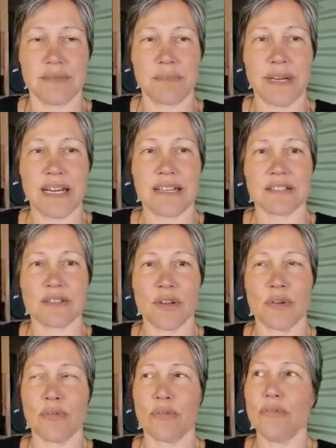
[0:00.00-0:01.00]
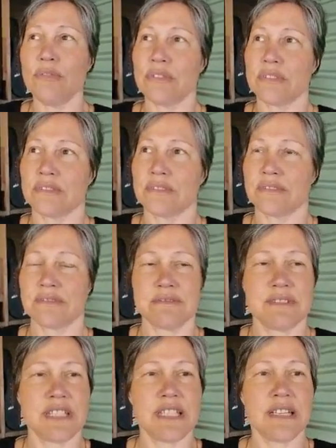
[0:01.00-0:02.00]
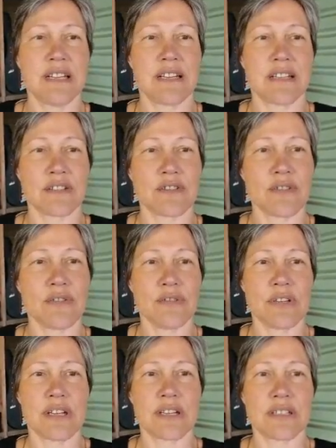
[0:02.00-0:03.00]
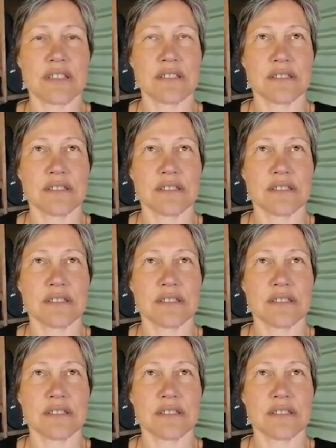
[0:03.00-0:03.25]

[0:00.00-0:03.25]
Part two, Tiriana Tudana,